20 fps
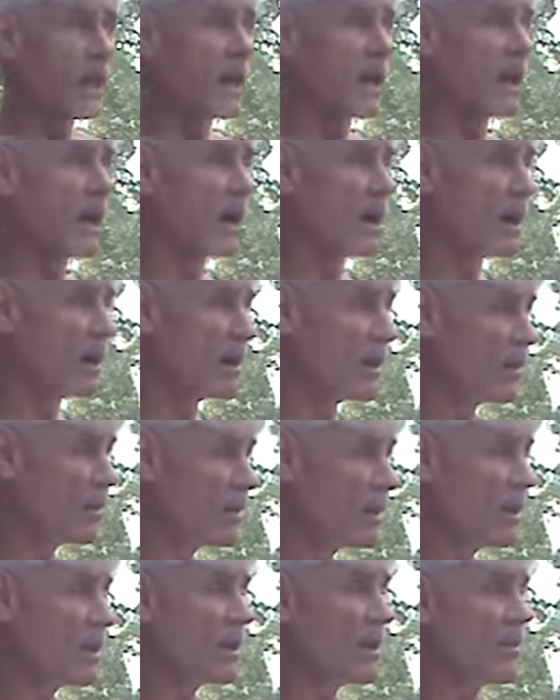Uh,
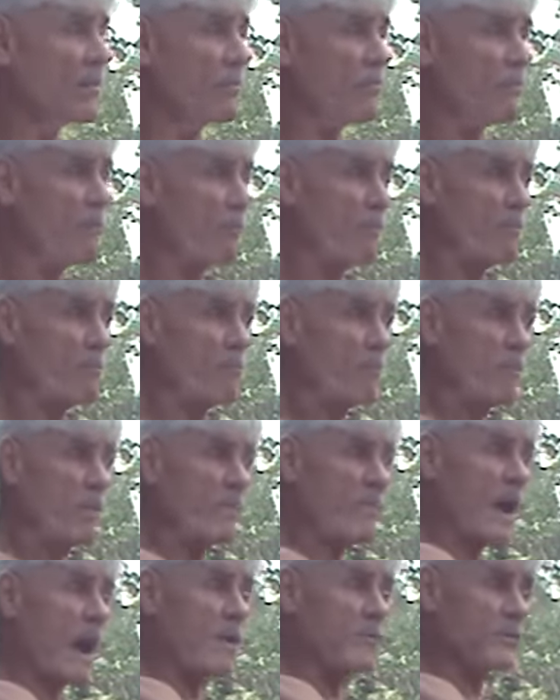
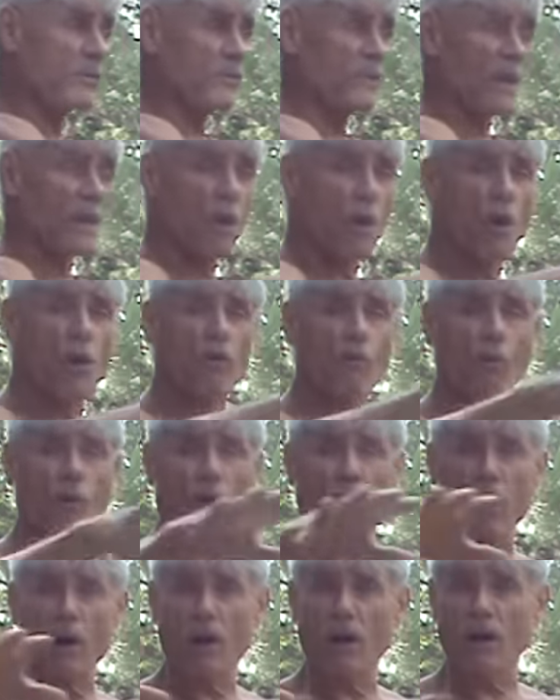if I was to say
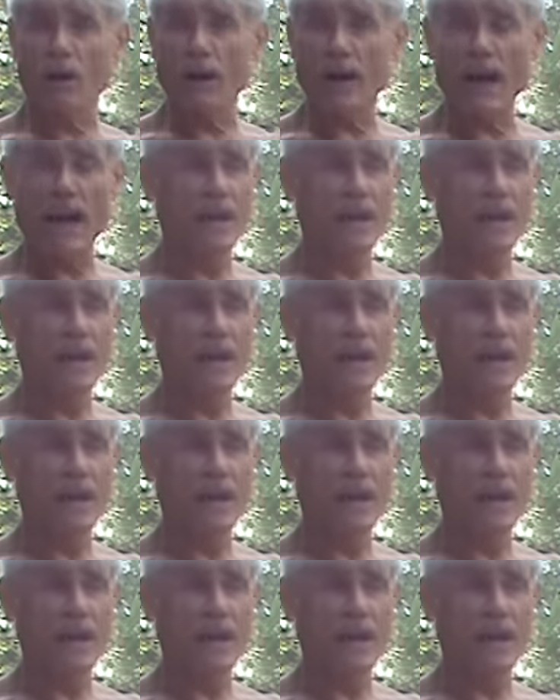overall,